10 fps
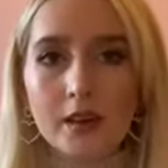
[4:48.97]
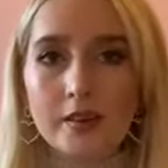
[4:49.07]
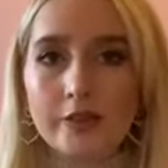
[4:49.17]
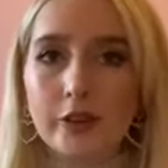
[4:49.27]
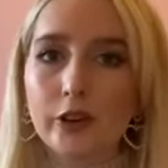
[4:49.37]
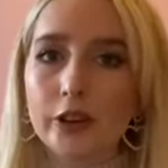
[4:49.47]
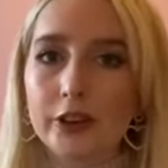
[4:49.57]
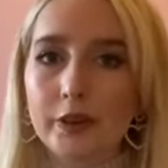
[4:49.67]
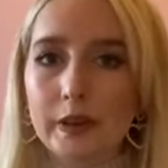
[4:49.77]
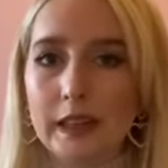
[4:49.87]
For the
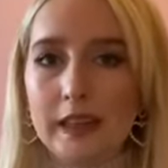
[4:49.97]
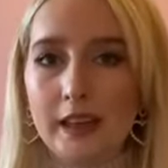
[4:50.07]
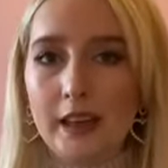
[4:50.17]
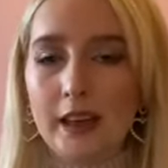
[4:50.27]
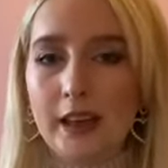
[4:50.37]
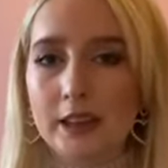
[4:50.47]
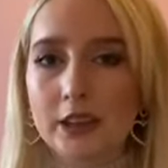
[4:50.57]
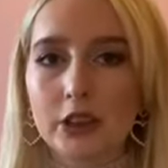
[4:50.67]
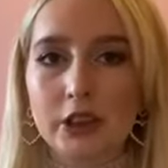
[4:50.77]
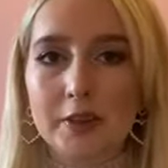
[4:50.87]
new year, I like
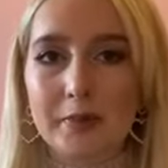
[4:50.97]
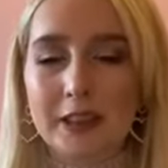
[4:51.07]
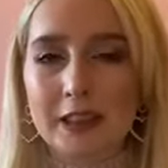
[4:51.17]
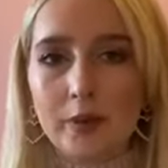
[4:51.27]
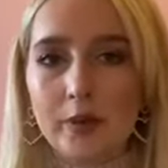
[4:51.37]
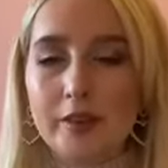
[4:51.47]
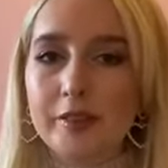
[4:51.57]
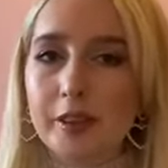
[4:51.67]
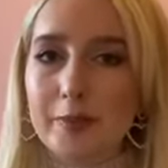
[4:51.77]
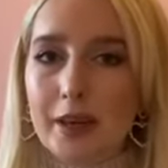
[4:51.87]
to treat myself with
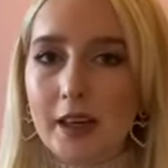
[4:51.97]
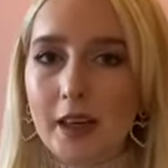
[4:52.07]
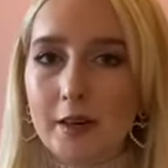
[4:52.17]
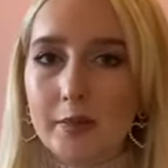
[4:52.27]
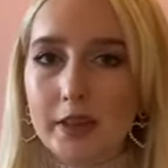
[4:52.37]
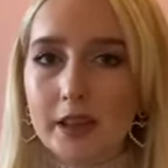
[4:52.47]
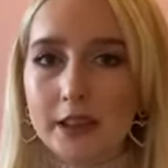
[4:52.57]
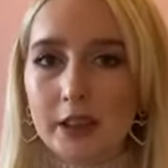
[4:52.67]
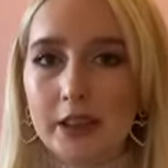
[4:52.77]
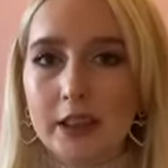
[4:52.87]
new makeup.
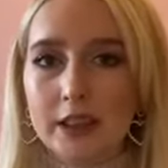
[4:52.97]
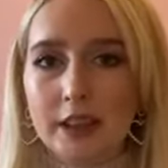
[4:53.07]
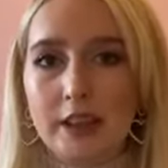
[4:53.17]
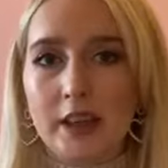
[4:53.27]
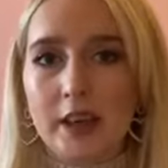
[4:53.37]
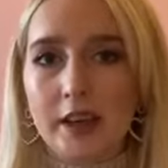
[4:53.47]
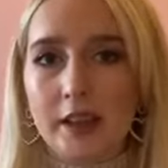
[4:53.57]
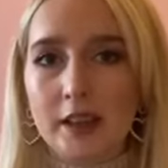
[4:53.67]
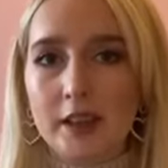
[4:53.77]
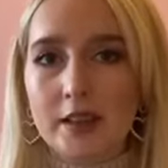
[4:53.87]
So this year
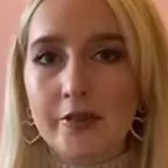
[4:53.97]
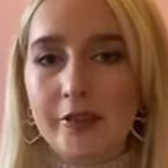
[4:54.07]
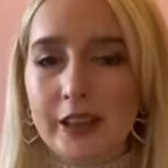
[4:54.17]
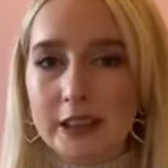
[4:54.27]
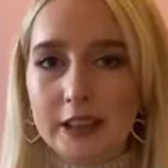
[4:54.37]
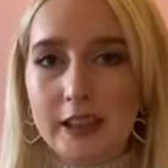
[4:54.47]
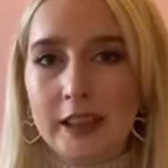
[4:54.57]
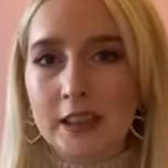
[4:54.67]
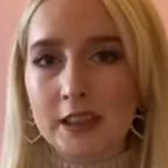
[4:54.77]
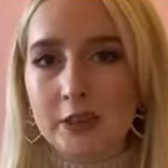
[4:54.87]
I invested
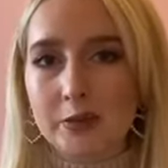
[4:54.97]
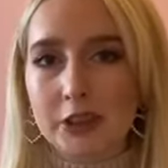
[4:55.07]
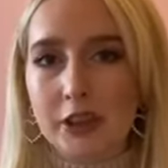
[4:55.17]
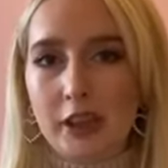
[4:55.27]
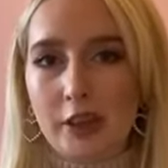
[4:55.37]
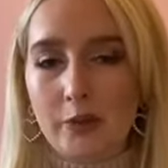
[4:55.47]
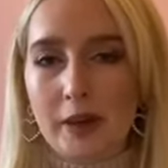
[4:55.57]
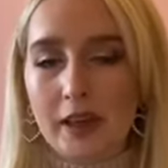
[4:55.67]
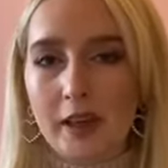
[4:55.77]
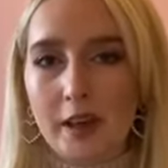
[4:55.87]
in some Chanel
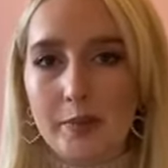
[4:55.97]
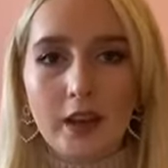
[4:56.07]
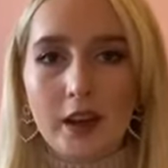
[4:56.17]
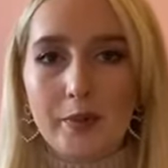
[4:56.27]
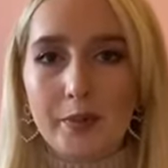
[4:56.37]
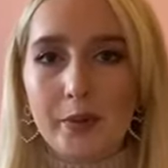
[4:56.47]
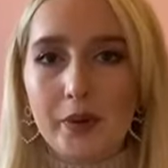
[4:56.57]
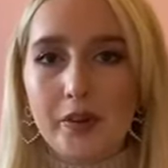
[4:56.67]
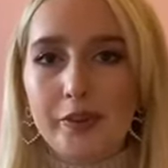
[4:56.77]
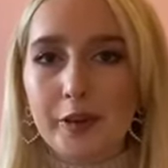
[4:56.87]
makeup. I
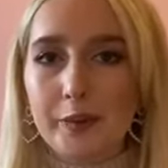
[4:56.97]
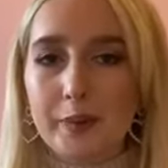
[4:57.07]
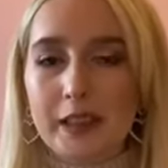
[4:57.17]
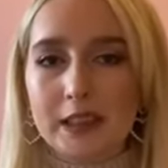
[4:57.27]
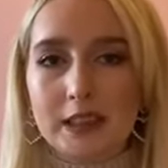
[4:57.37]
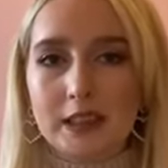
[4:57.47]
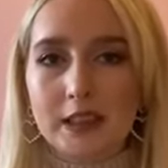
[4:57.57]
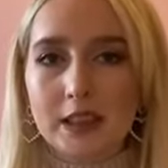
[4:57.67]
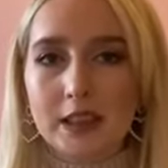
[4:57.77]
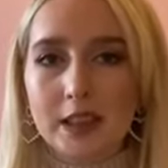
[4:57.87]
bought a few
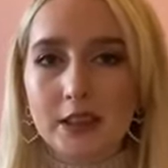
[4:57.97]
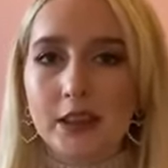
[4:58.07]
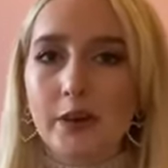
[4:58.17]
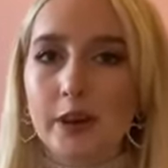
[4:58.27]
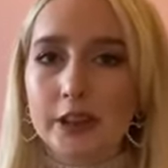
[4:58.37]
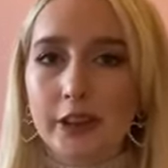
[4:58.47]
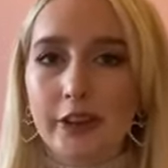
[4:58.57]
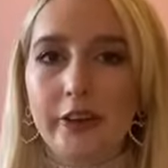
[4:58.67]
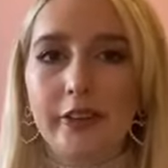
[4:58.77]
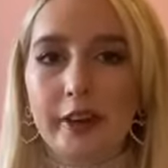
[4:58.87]
pieces, so I'll show
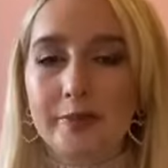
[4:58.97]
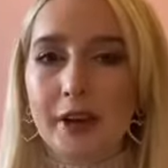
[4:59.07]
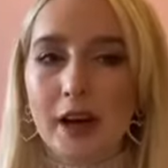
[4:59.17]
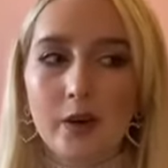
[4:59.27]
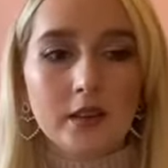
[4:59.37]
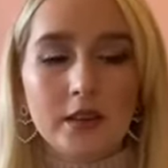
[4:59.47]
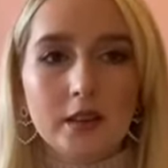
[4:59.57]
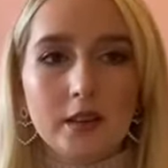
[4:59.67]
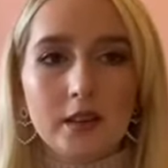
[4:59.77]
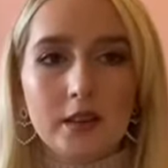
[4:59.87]
you them now.
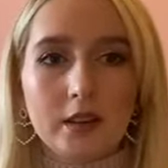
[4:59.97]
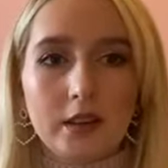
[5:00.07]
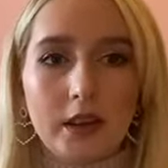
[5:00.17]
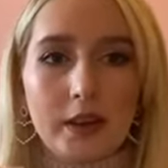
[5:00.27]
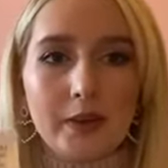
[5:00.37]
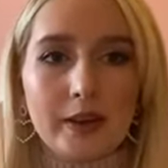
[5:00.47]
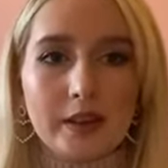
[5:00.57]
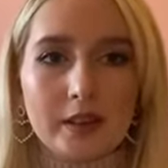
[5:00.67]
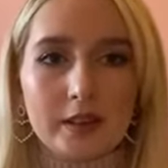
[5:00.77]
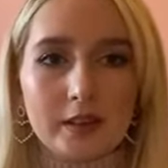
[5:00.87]
I went
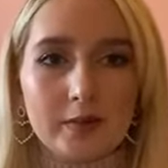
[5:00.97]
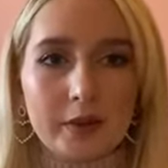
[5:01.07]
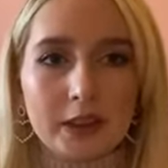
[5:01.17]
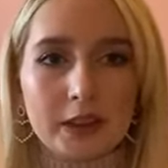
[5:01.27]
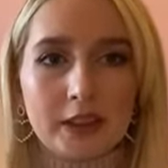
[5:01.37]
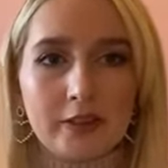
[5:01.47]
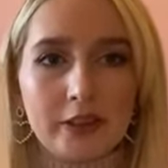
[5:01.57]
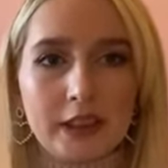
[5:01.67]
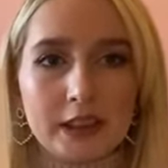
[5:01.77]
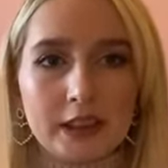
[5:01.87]
mostly for
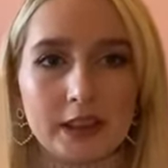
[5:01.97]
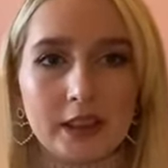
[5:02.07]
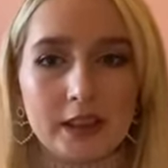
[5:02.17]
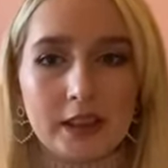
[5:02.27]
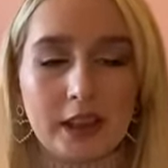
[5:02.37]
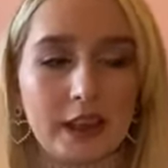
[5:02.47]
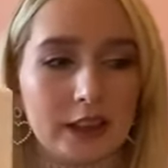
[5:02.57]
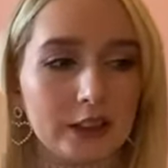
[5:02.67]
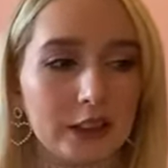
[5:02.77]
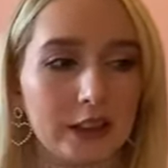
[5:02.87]
this
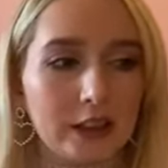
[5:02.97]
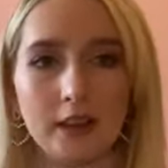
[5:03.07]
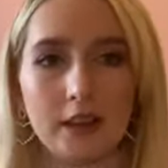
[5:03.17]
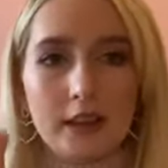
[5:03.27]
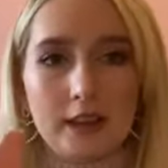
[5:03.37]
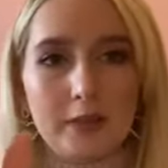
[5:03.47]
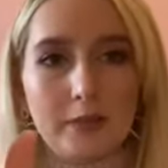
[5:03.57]
collection, Les